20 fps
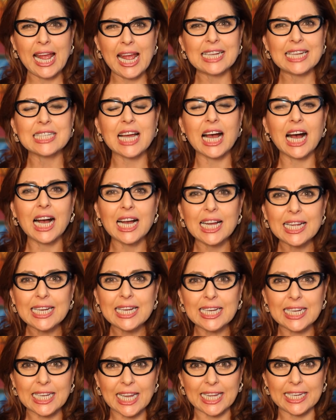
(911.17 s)
And
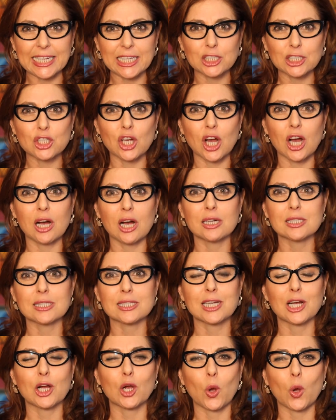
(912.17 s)
I like to
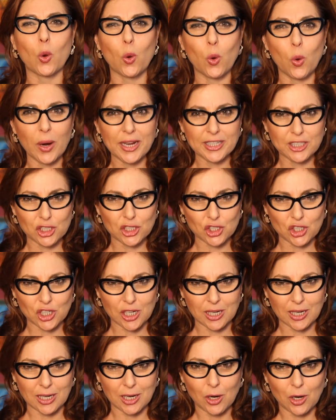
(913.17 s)
ask a
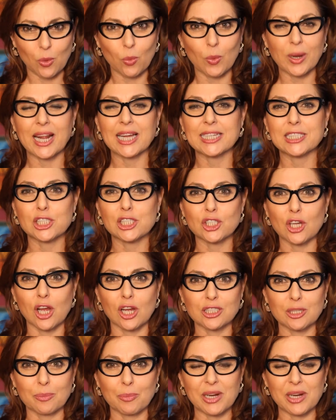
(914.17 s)
question when I
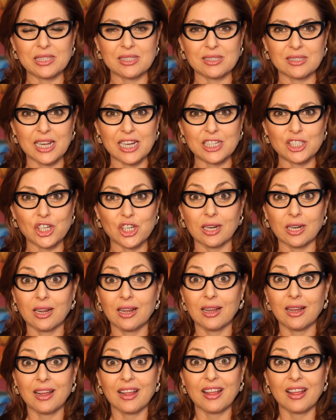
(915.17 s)
start a presentation.